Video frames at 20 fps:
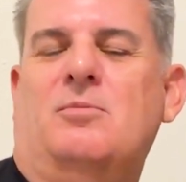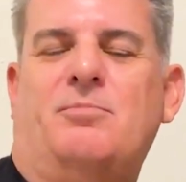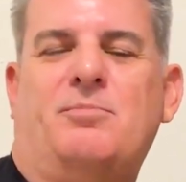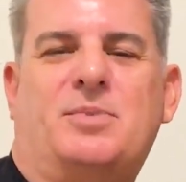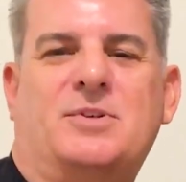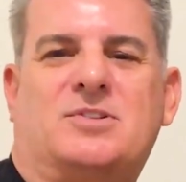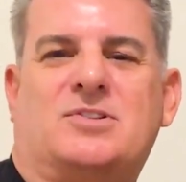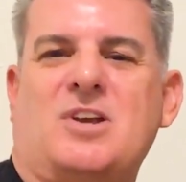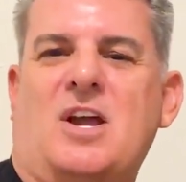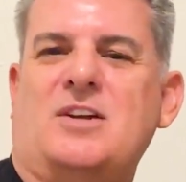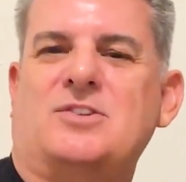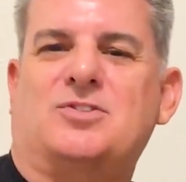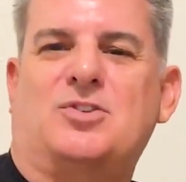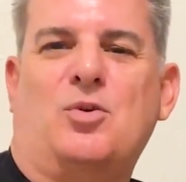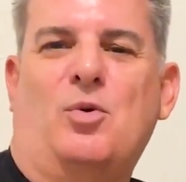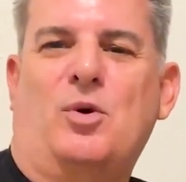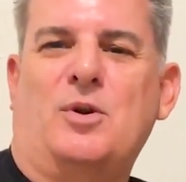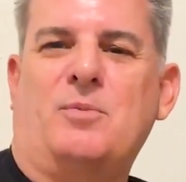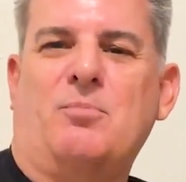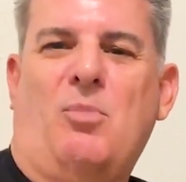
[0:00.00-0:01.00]
besides
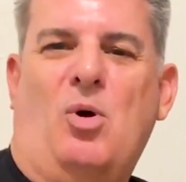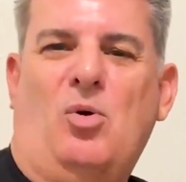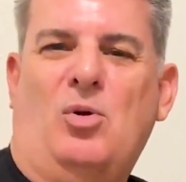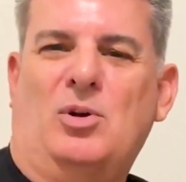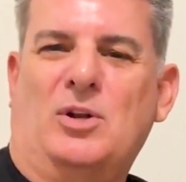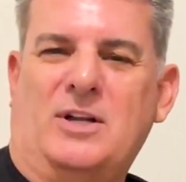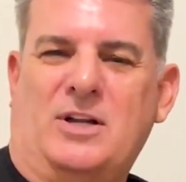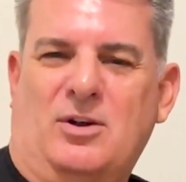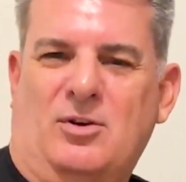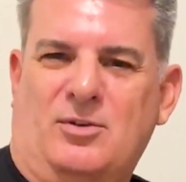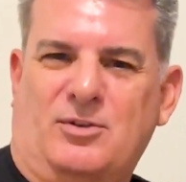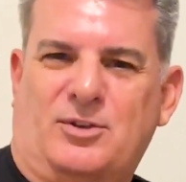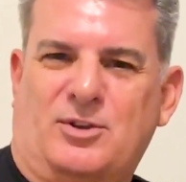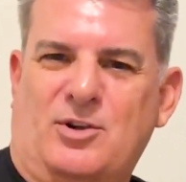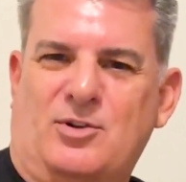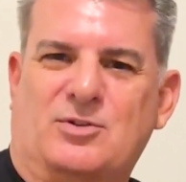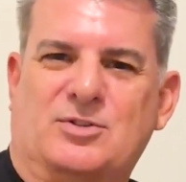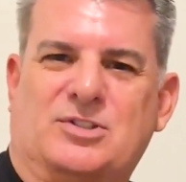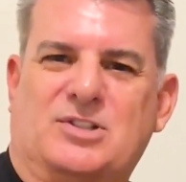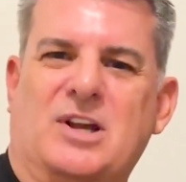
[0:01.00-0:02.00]
going bowling on
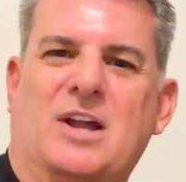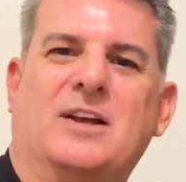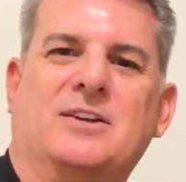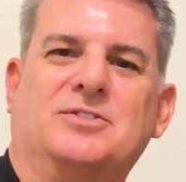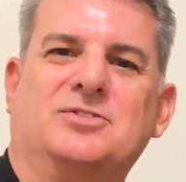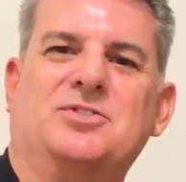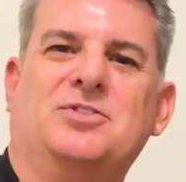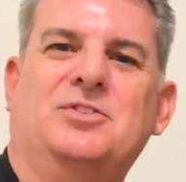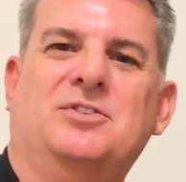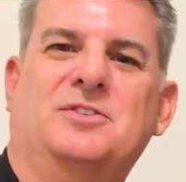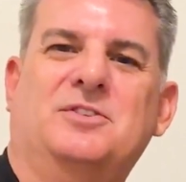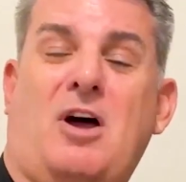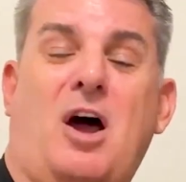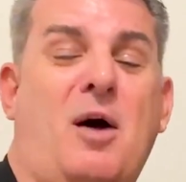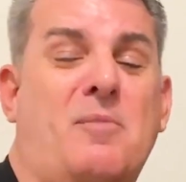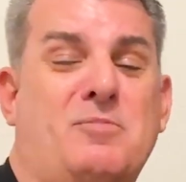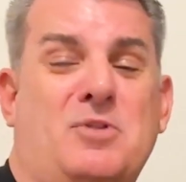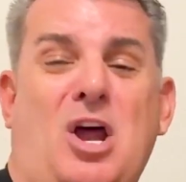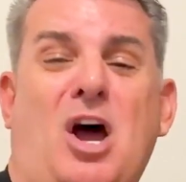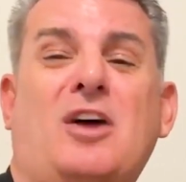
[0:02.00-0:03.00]
Thursdays.
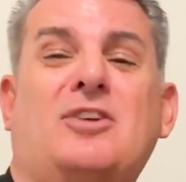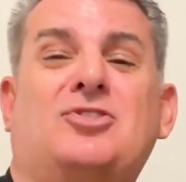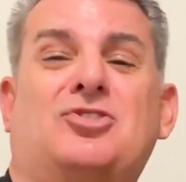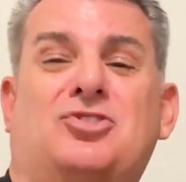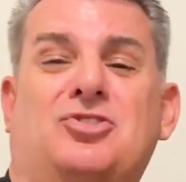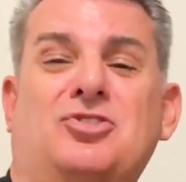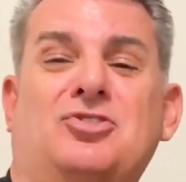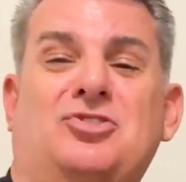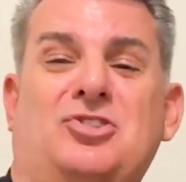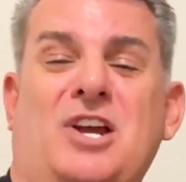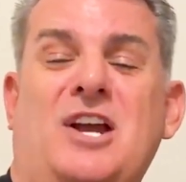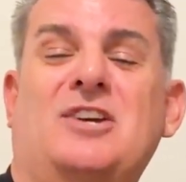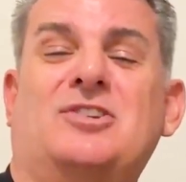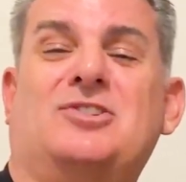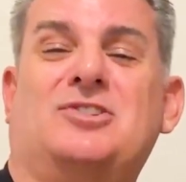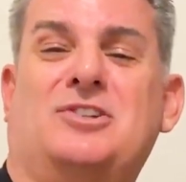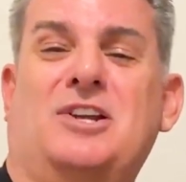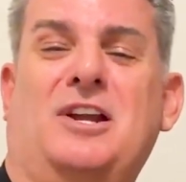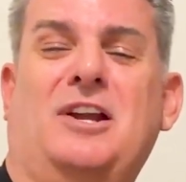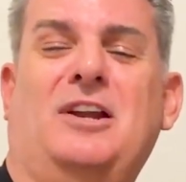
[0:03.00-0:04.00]
I'm not
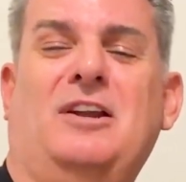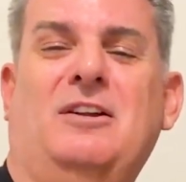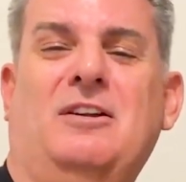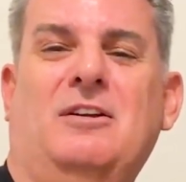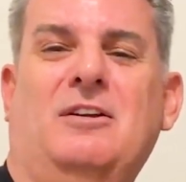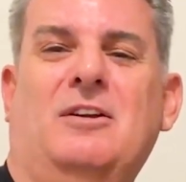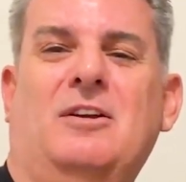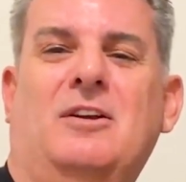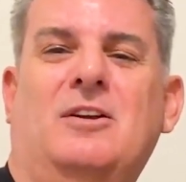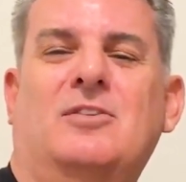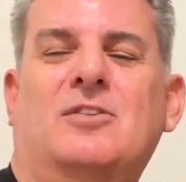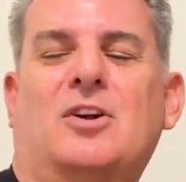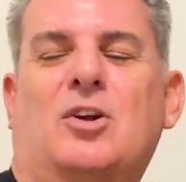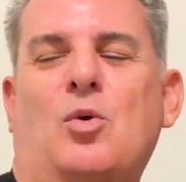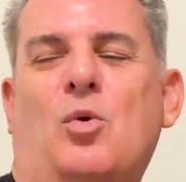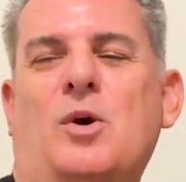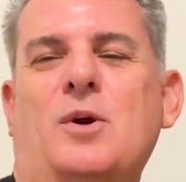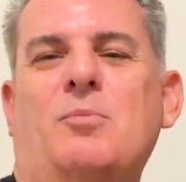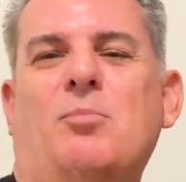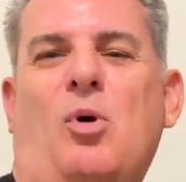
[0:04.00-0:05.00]
suggesting that
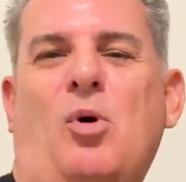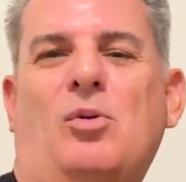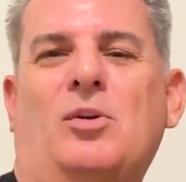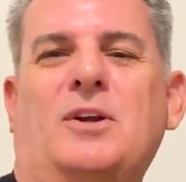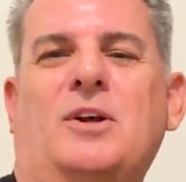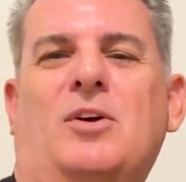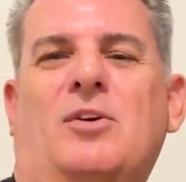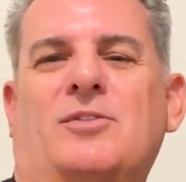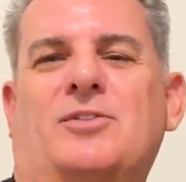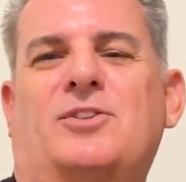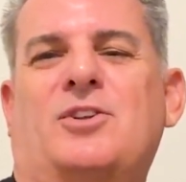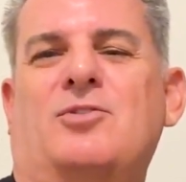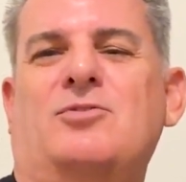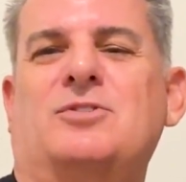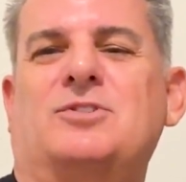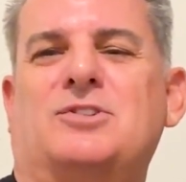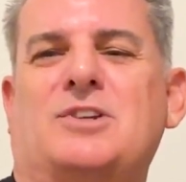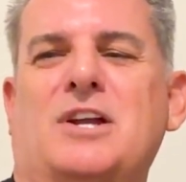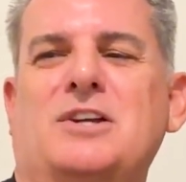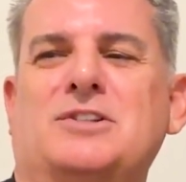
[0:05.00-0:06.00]
going bowling on
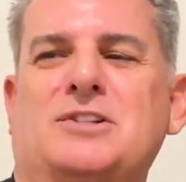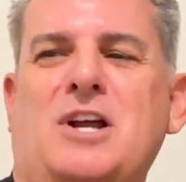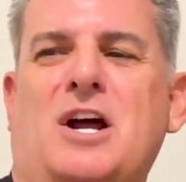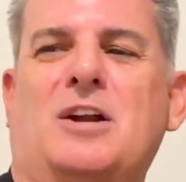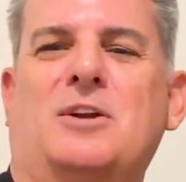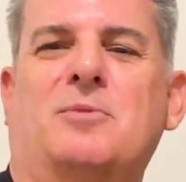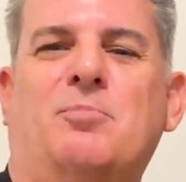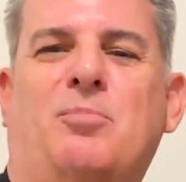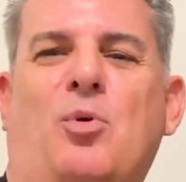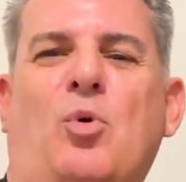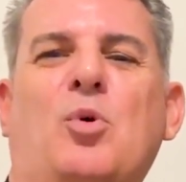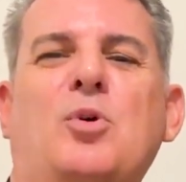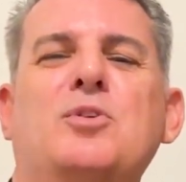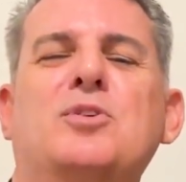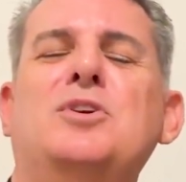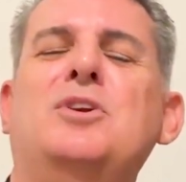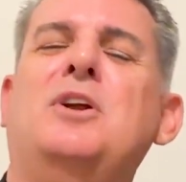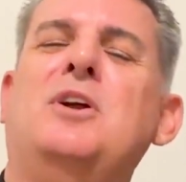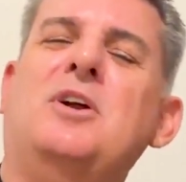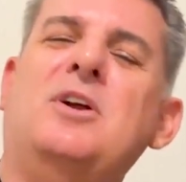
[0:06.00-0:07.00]
Thursday is not
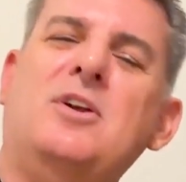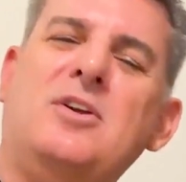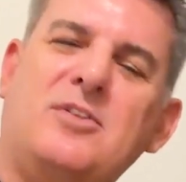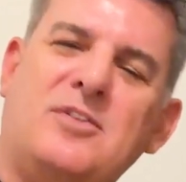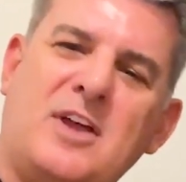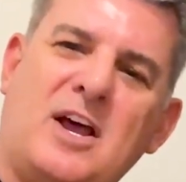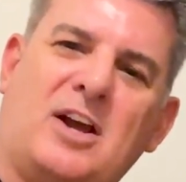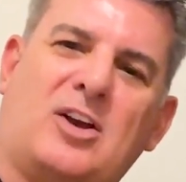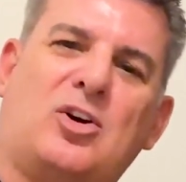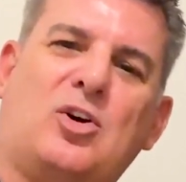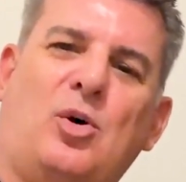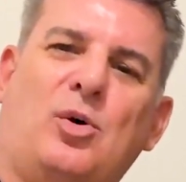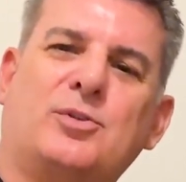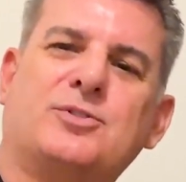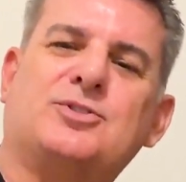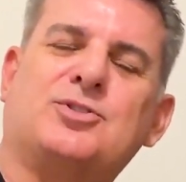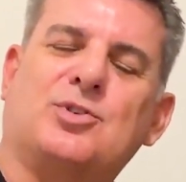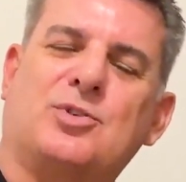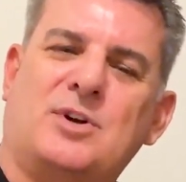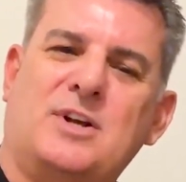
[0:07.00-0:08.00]
important. That
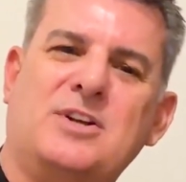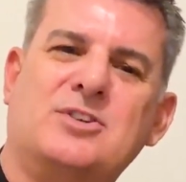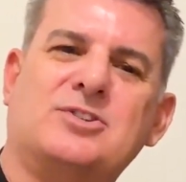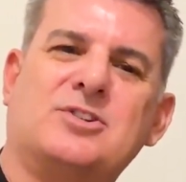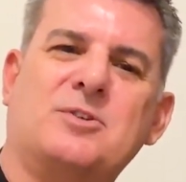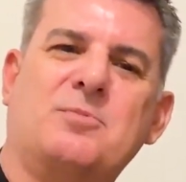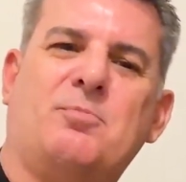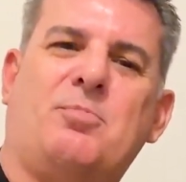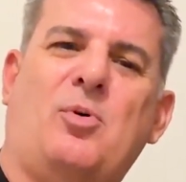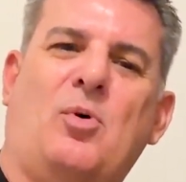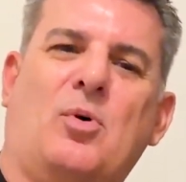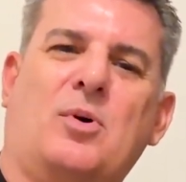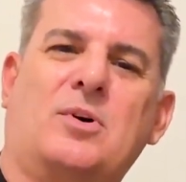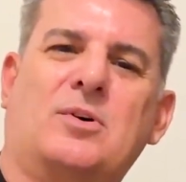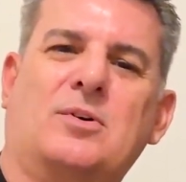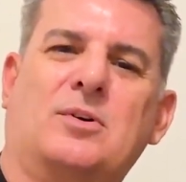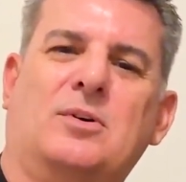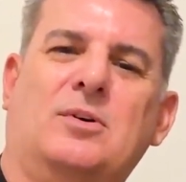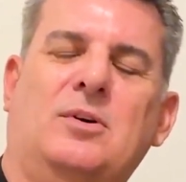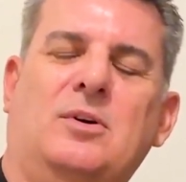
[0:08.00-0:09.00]
culture is
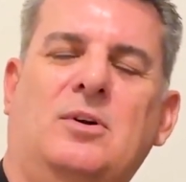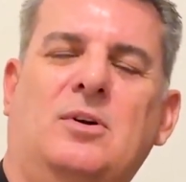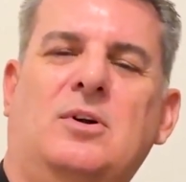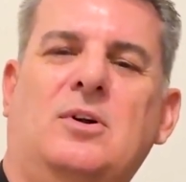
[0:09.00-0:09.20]
important,